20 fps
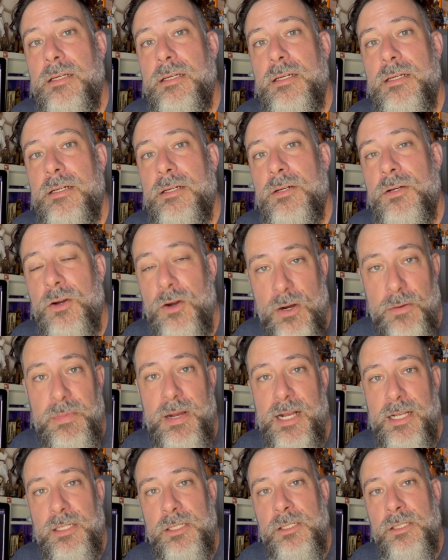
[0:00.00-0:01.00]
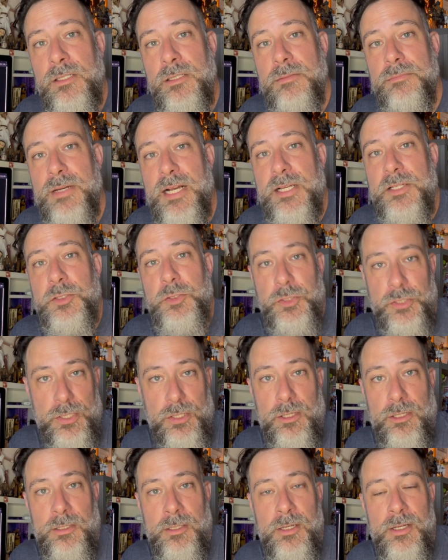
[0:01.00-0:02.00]
her master, Master
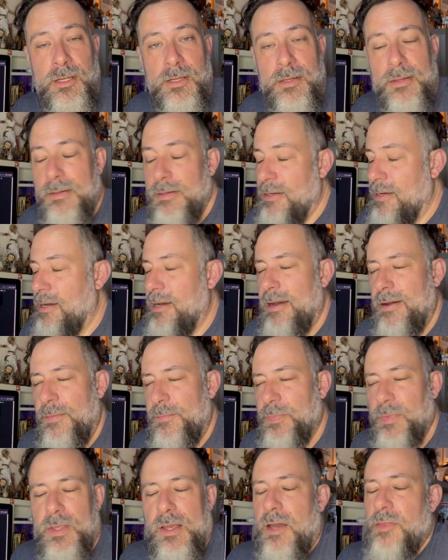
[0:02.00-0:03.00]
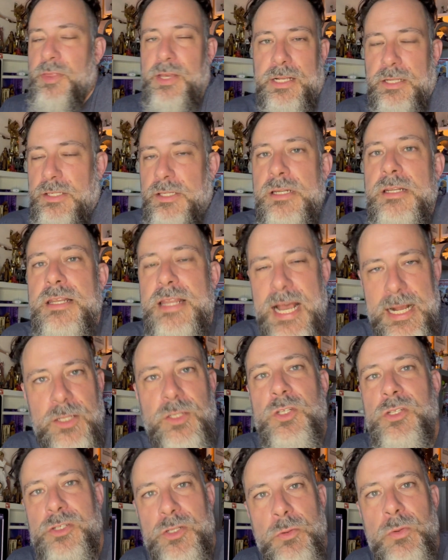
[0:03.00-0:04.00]
Saul. I think it's
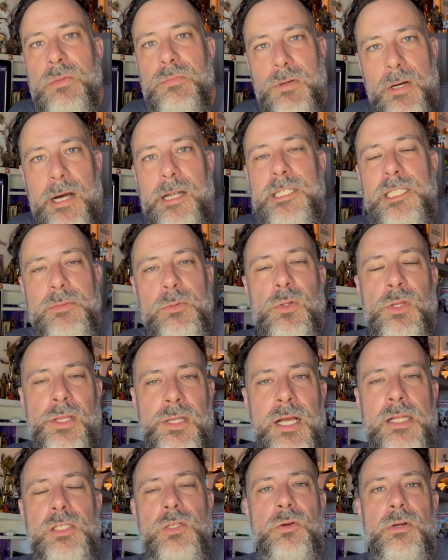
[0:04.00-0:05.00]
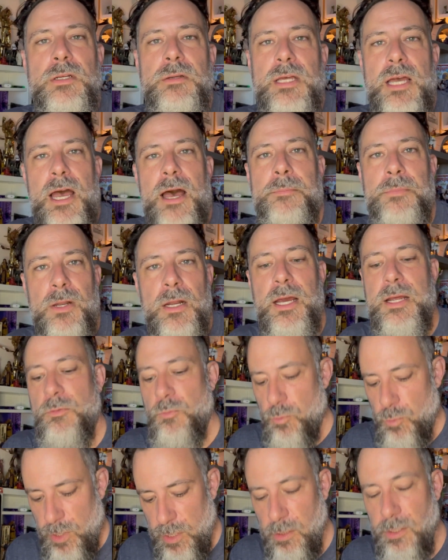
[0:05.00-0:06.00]
next to impossible that that's going to happen. I
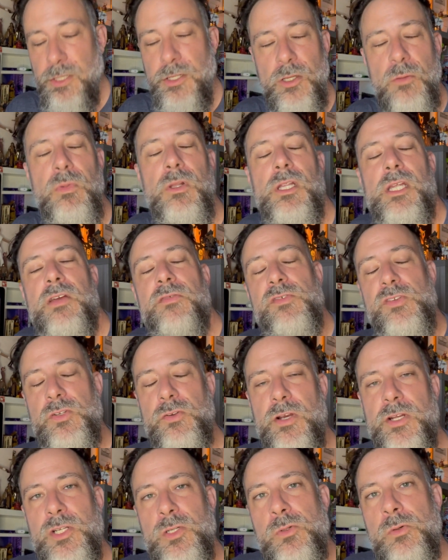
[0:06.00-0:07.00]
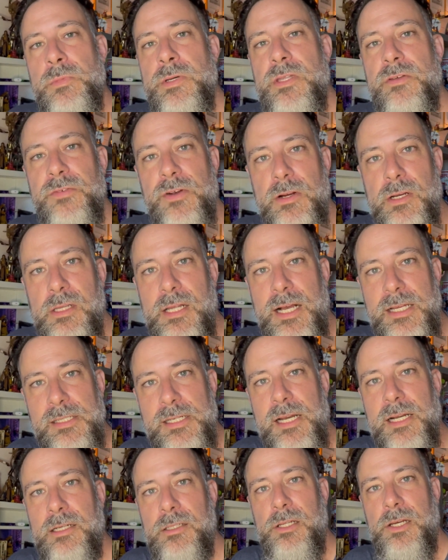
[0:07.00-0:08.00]
really do believe the Stranger will be the very last
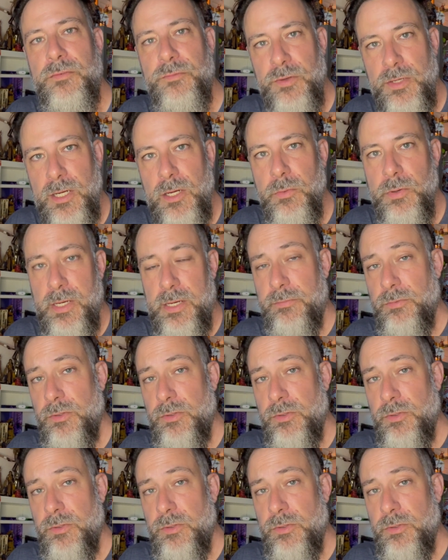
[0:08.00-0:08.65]
Acolyte figure we ever